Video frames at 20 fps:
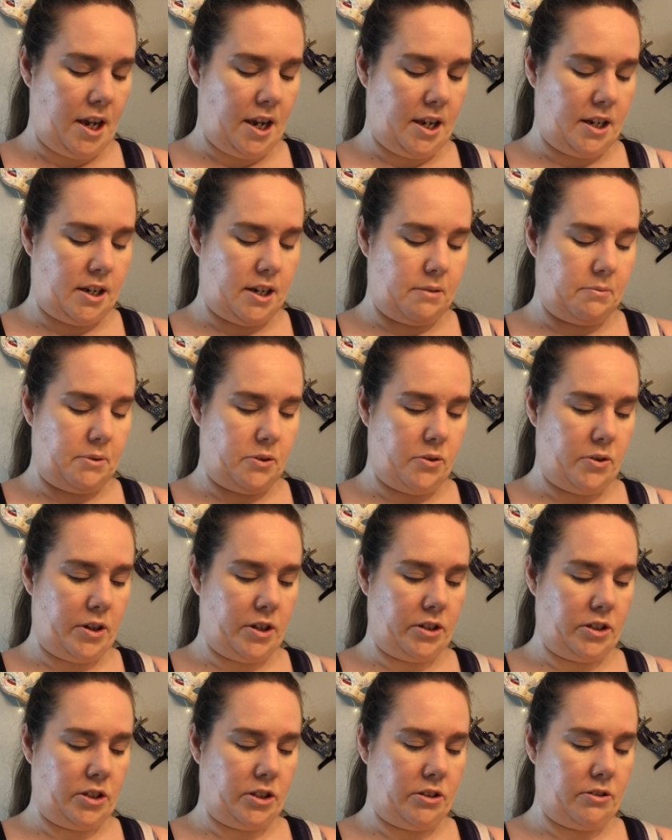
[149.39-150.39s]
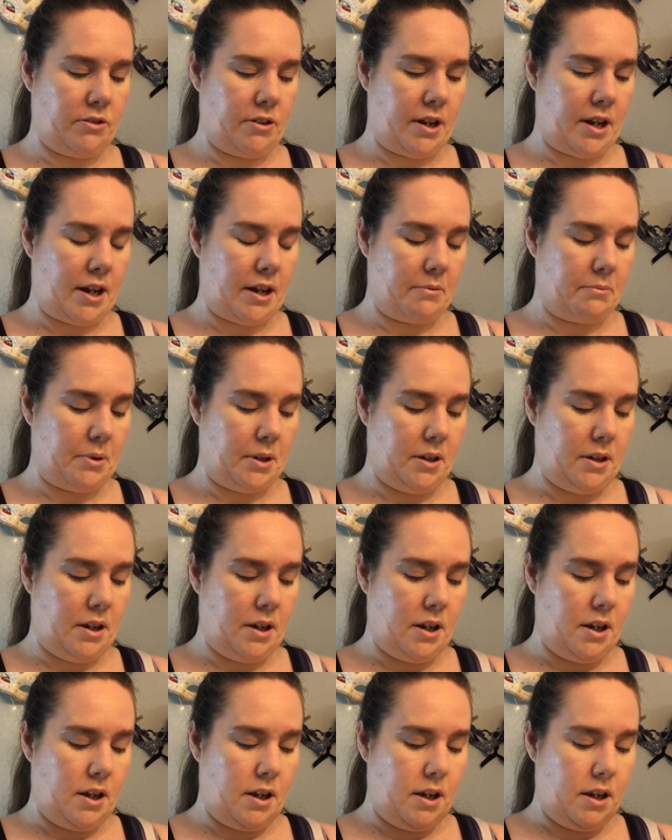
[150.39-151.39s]
and I'm going to grab
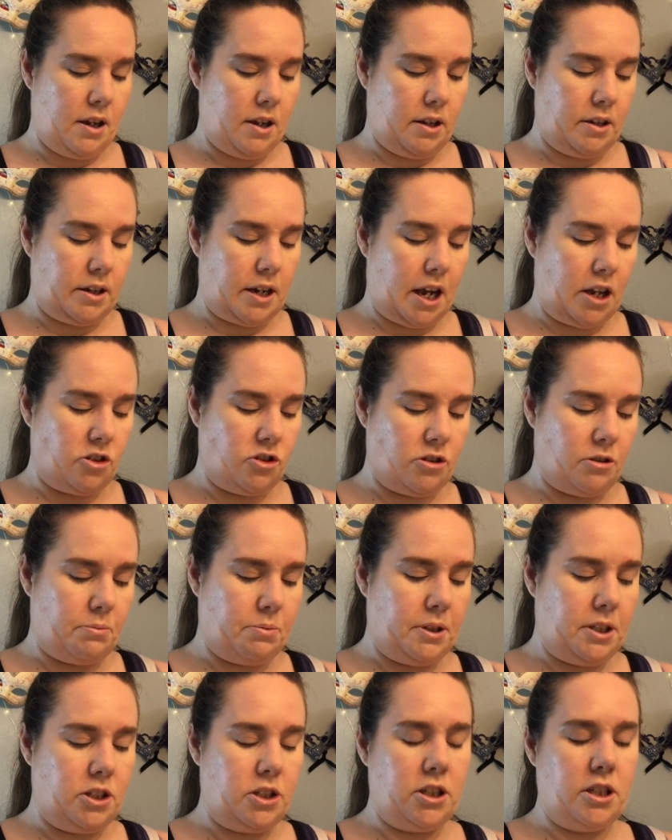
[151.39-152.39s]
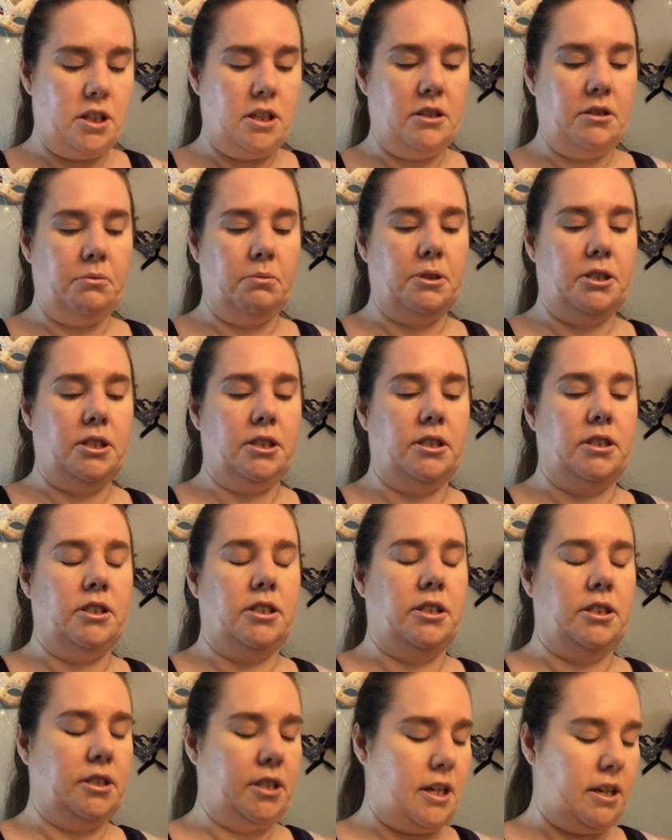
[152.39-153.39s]
Natural Peaches, which is
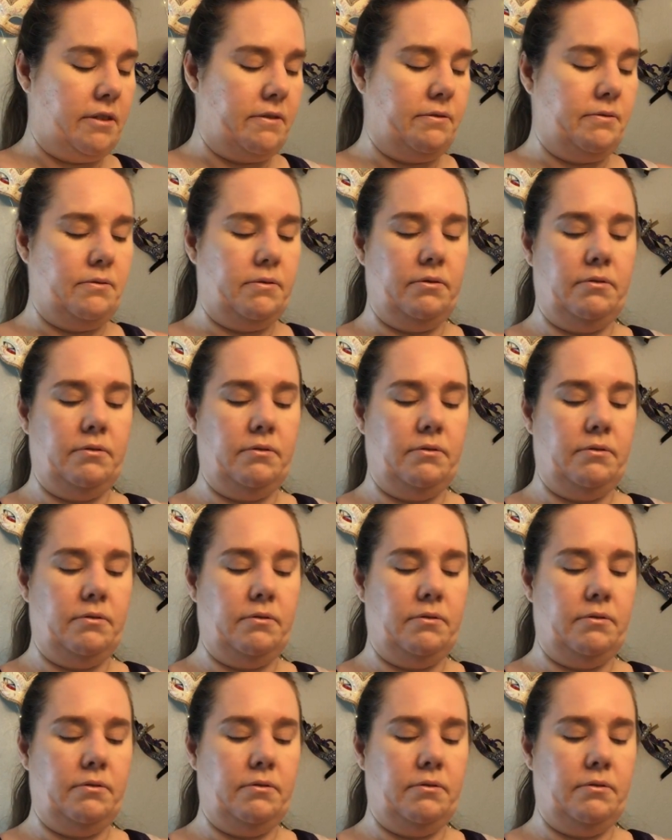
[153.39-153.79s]
just a